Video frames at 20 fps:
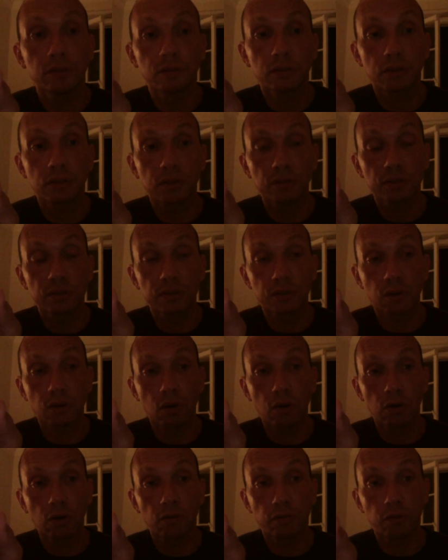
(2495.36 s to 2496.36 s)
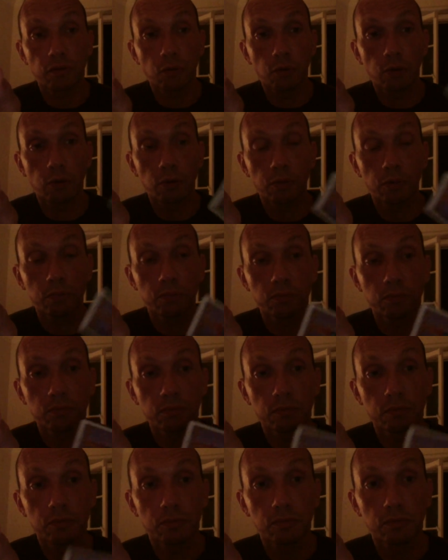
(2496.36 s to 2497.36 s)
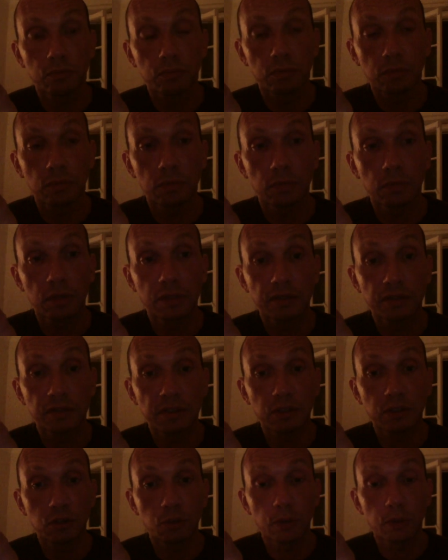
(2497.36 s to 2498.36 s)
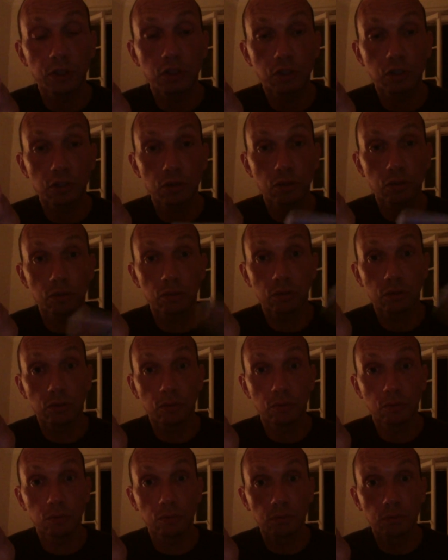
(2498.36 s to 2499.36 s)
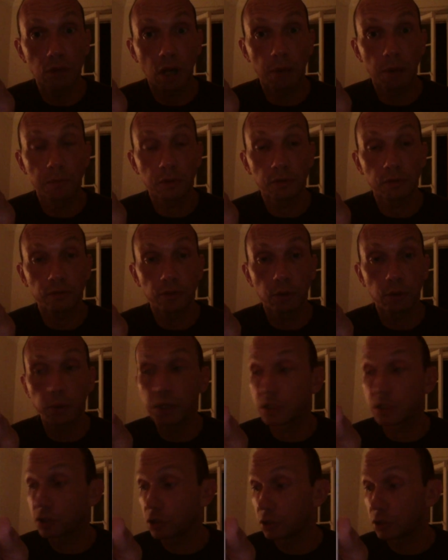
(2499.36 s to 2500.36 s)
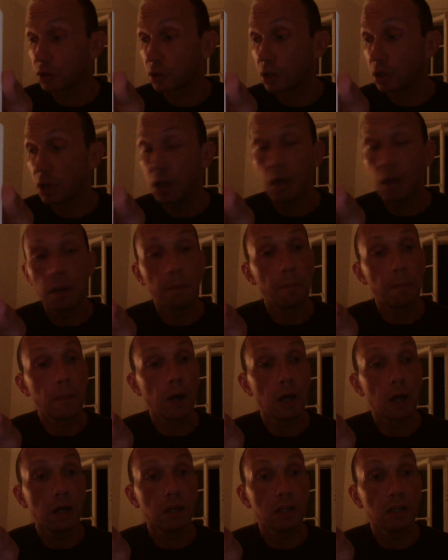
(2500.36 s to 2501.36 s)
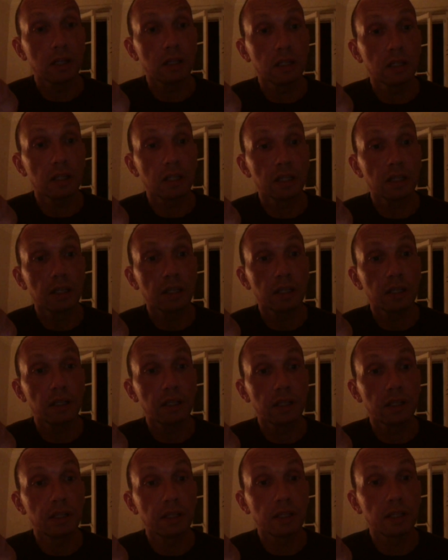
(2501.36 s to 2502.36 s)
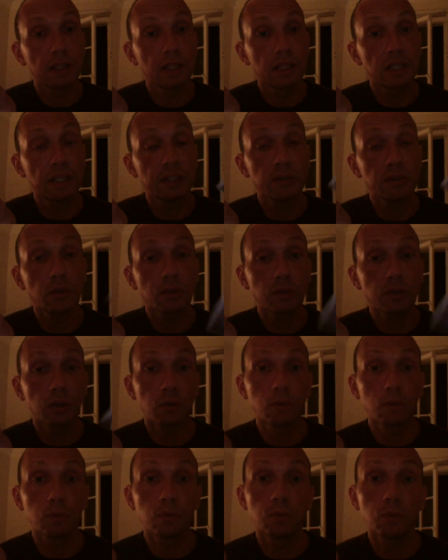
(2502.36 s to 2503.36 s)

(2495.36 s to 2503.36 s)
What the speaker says: to the star for his intuition to come to fruition, but he's also